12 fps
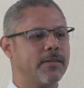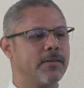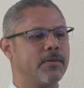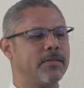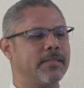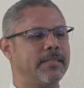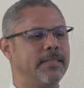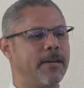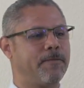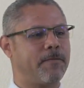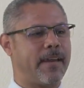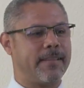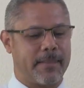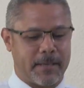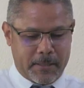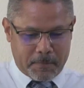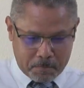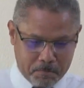goes stiff, and they
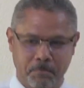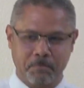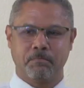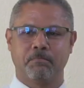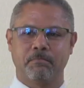just,